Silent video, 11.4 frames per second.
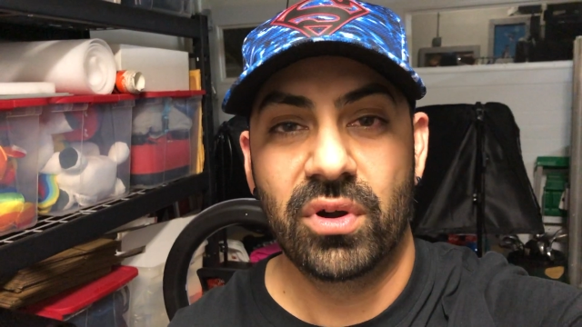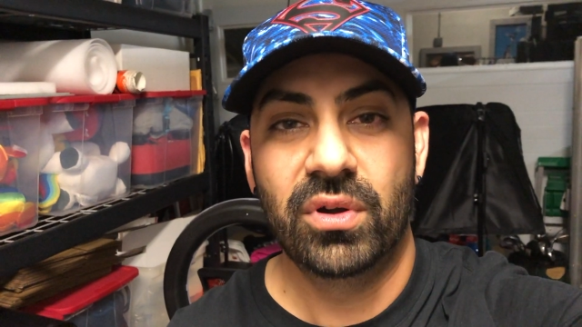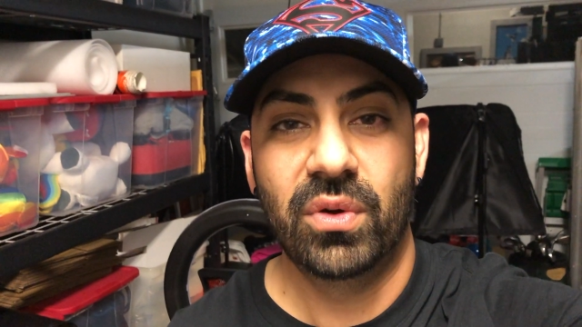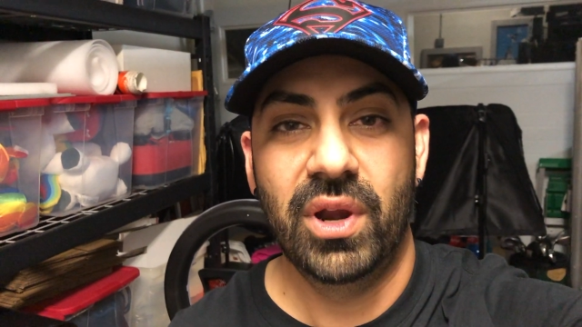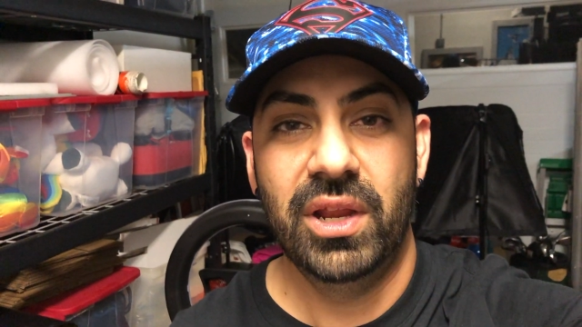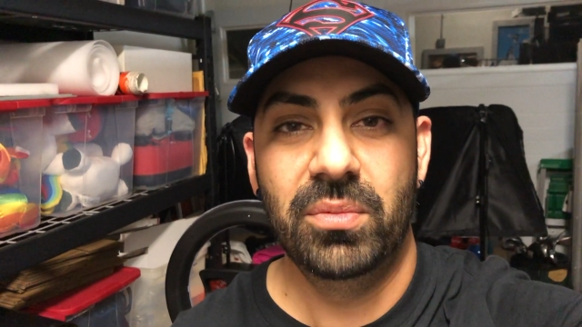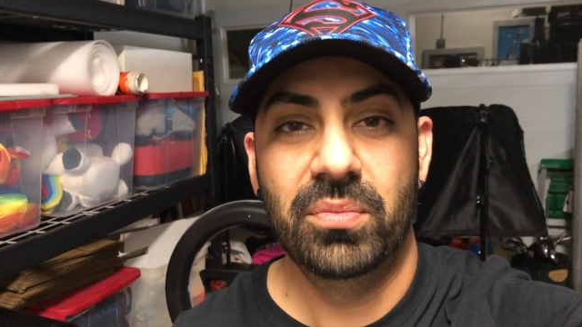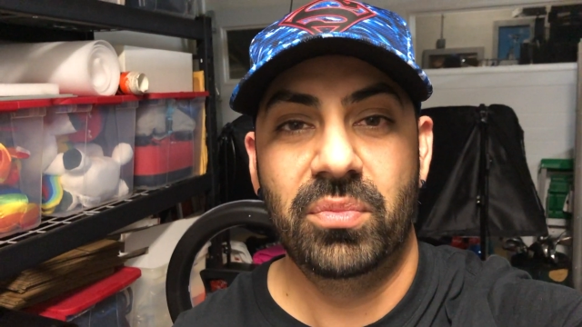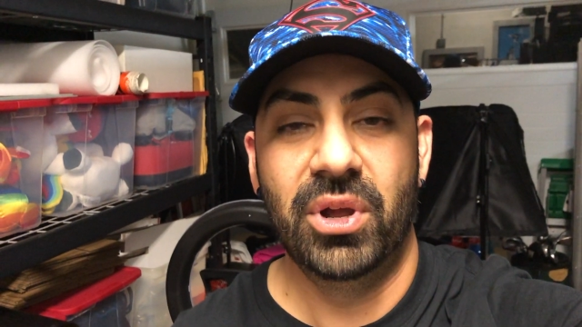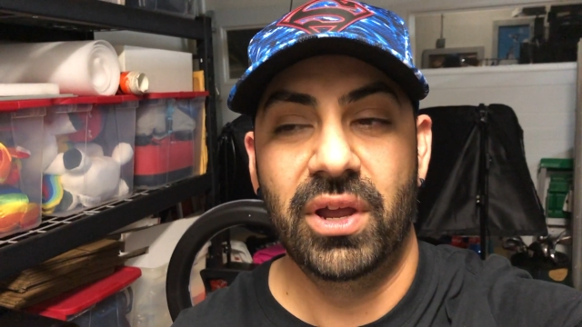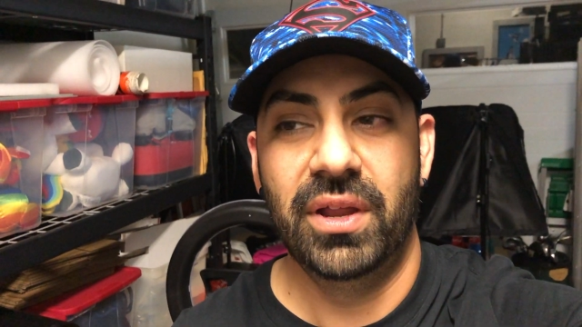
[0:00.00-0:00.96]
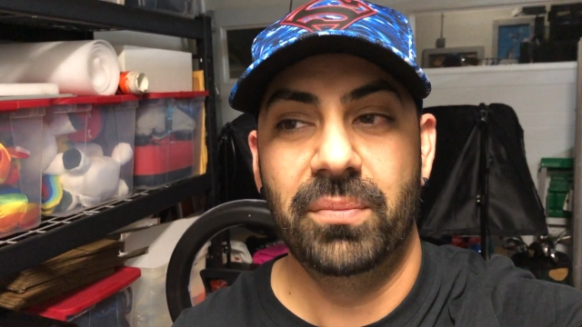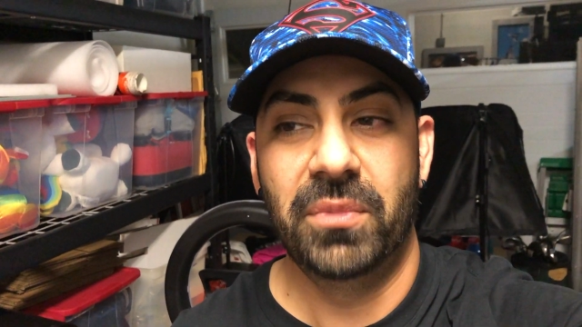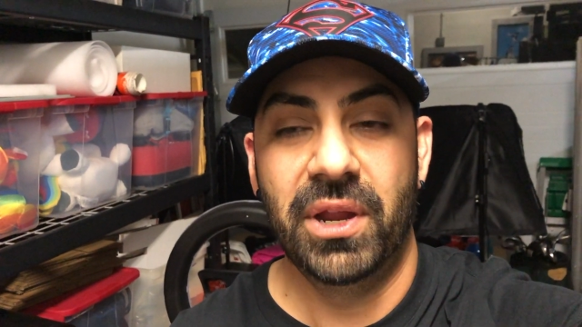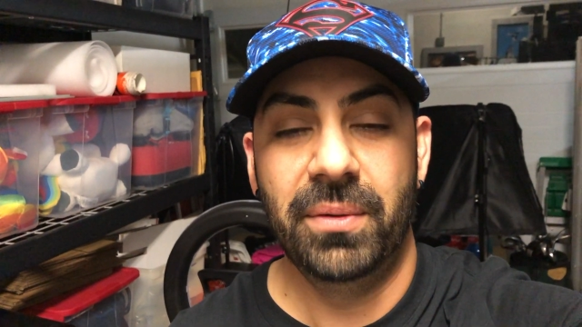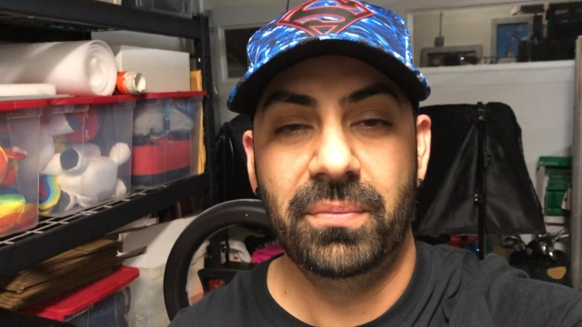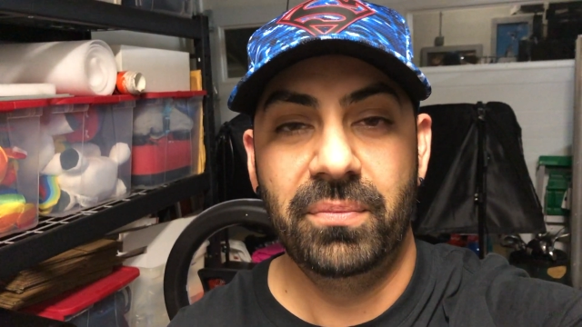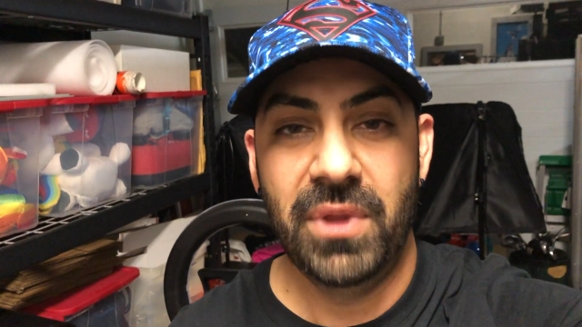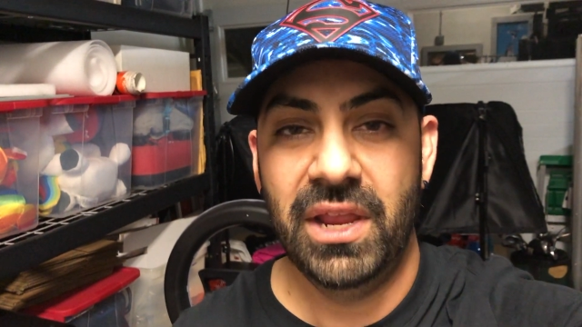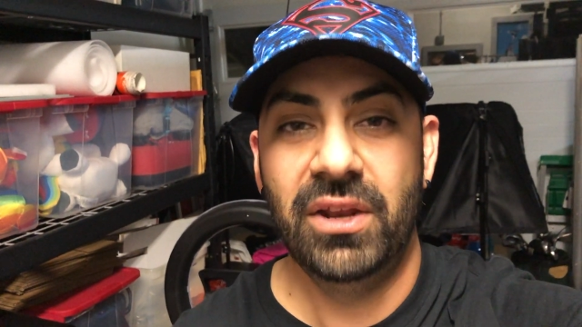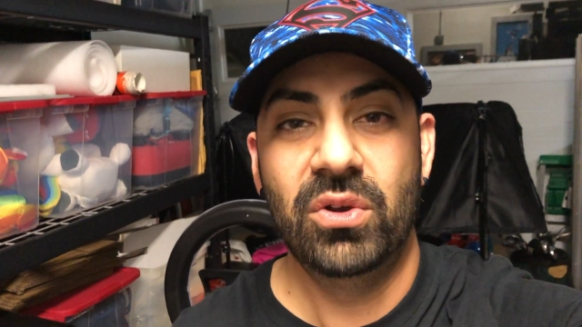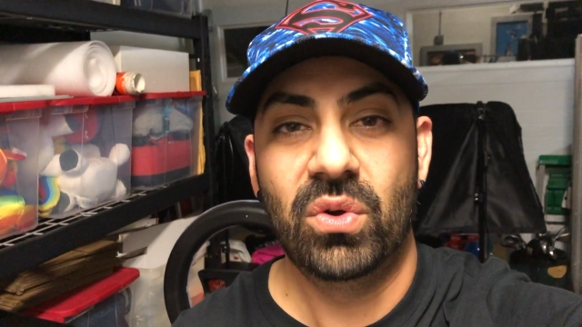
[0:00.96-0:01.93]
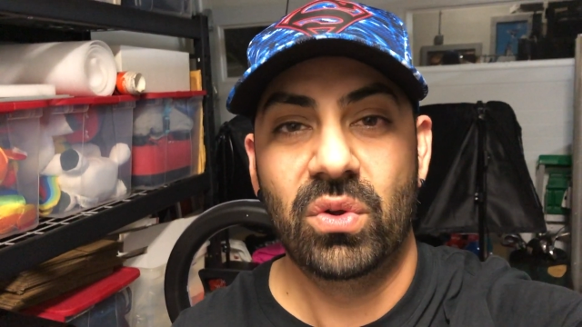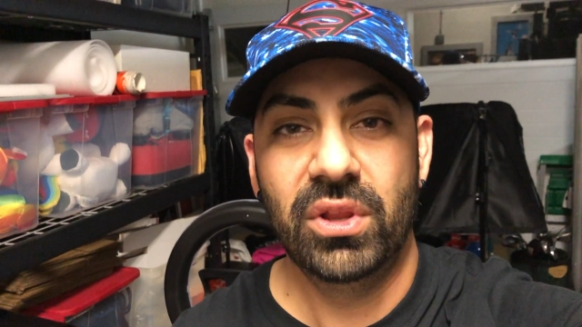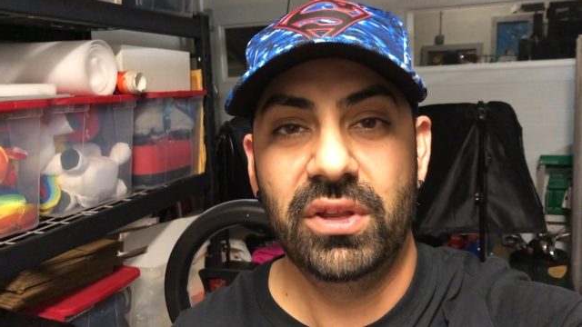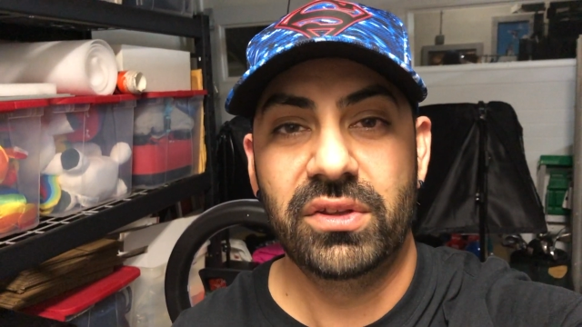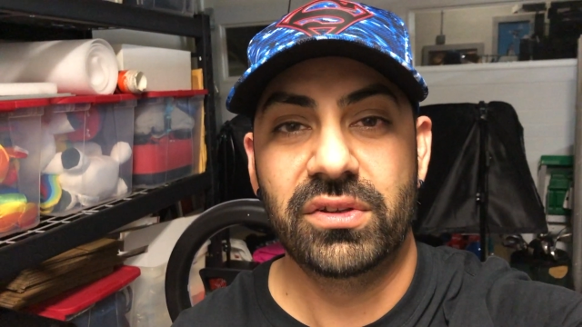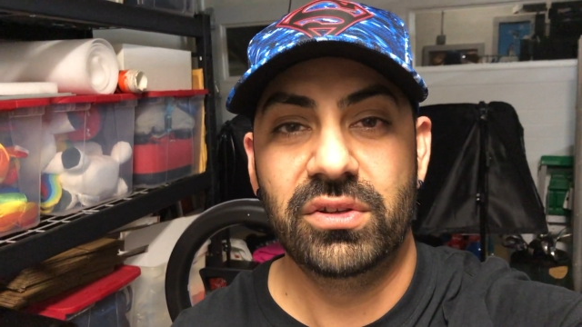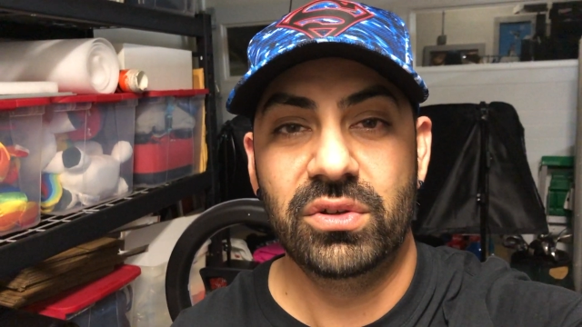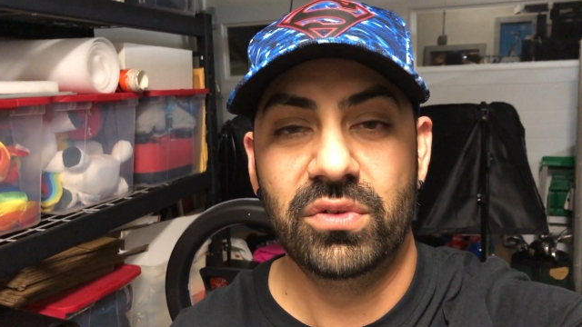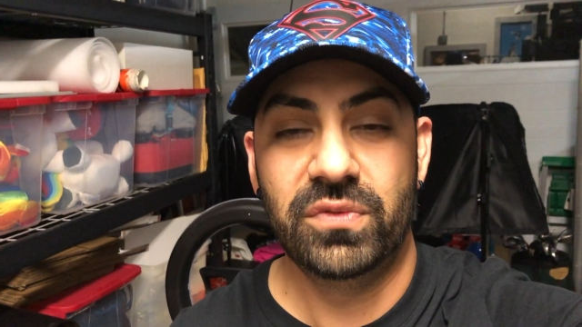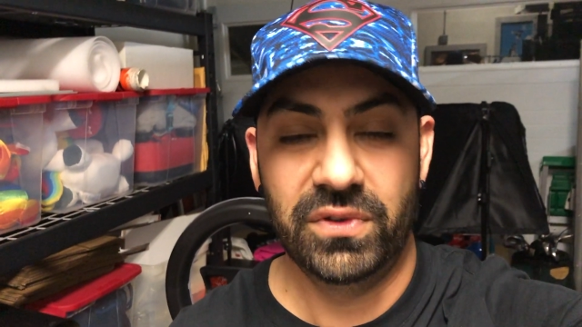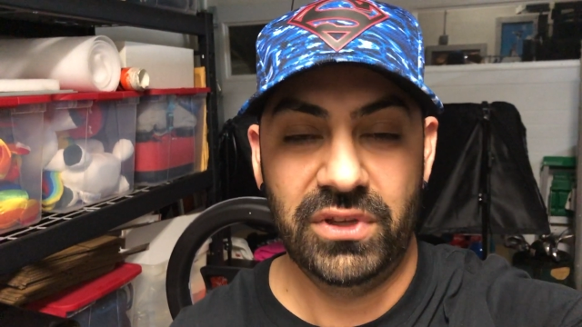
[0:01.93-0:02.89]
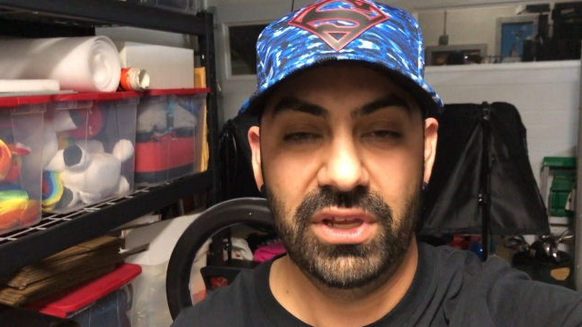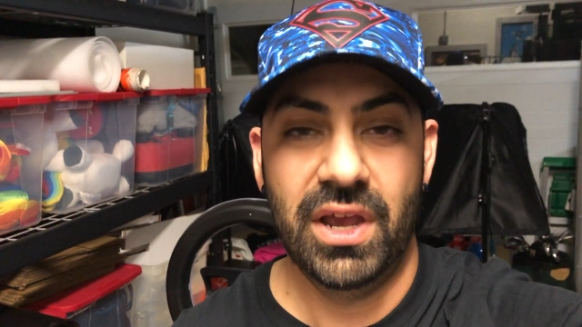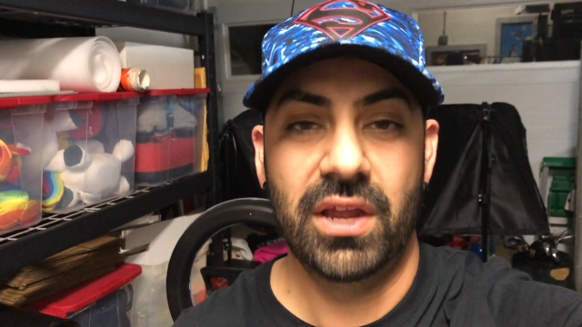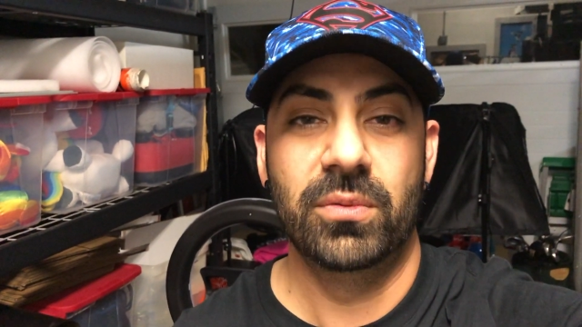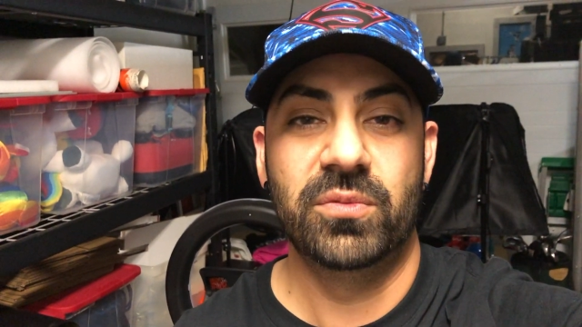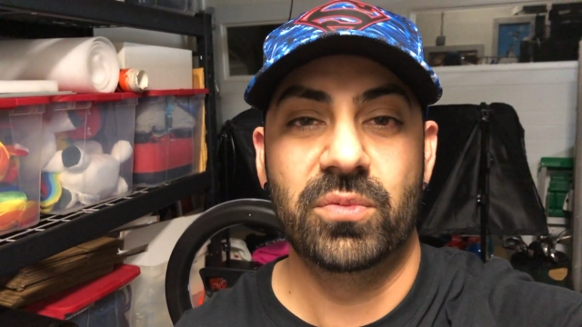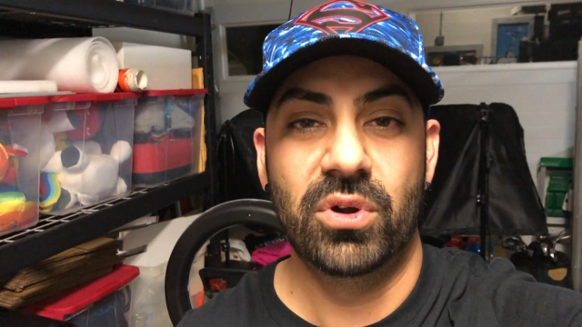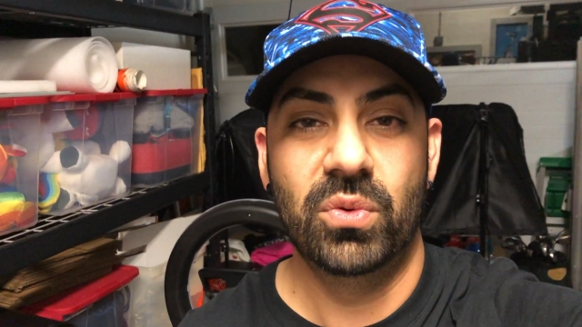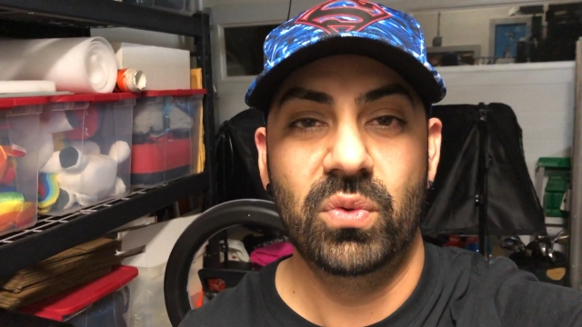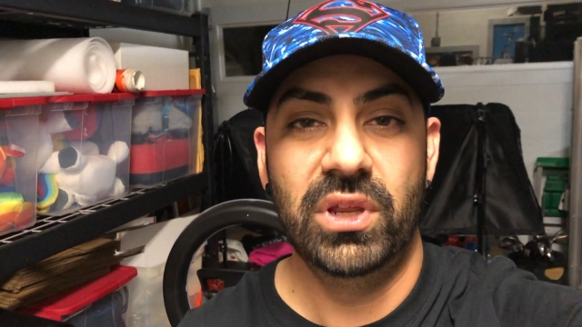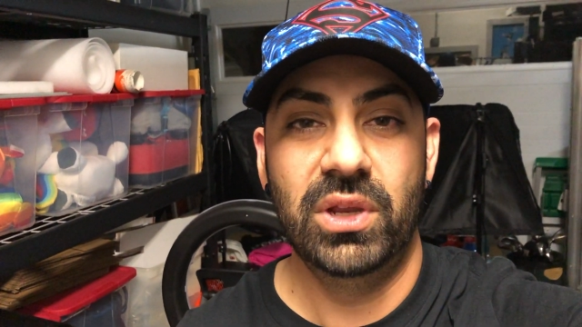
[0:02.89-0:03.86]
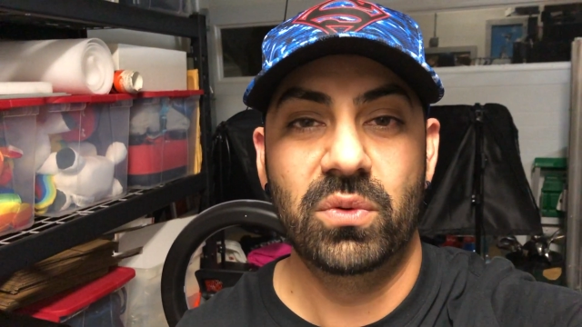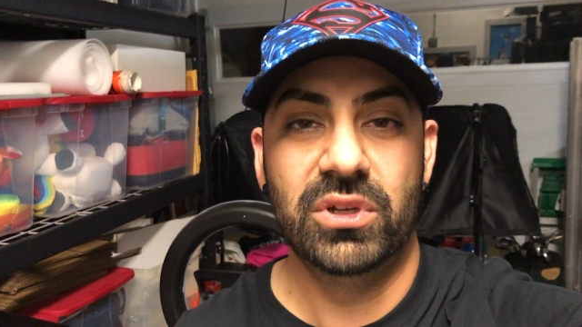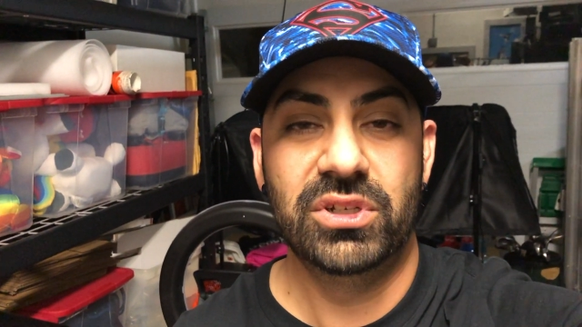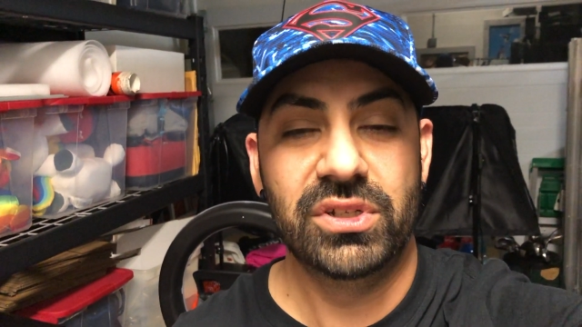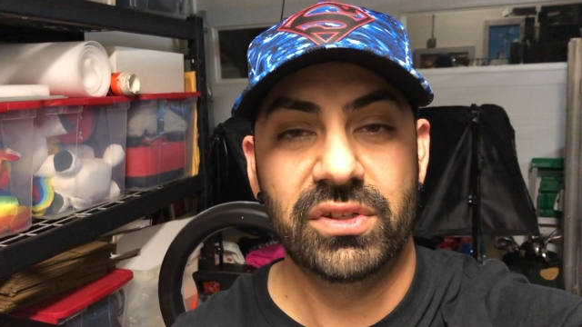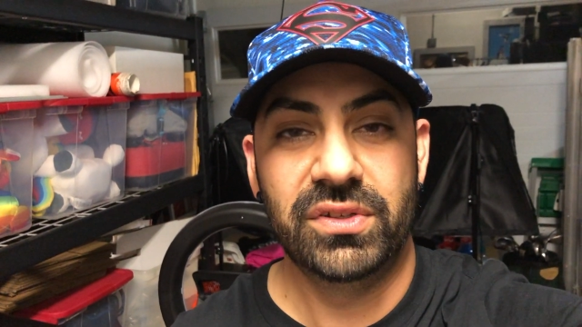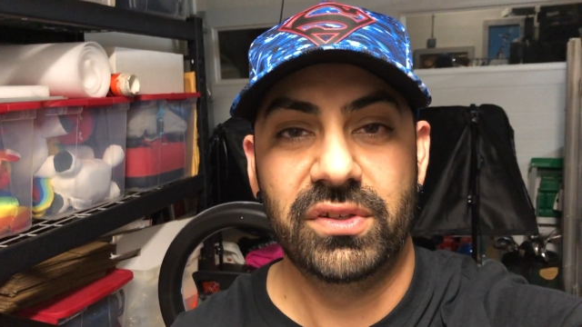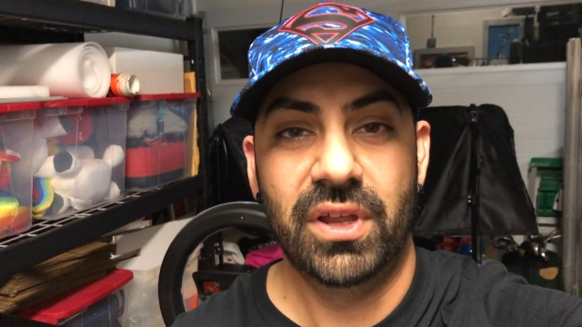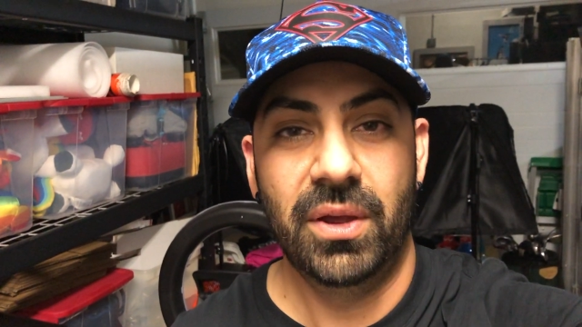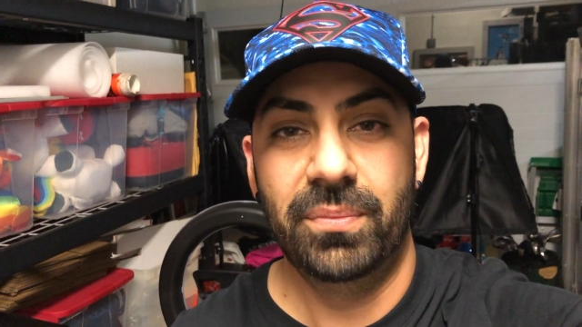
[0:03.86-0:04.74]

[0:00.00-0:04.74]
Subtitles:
great, but my main goal is to do 50 items per week, which is,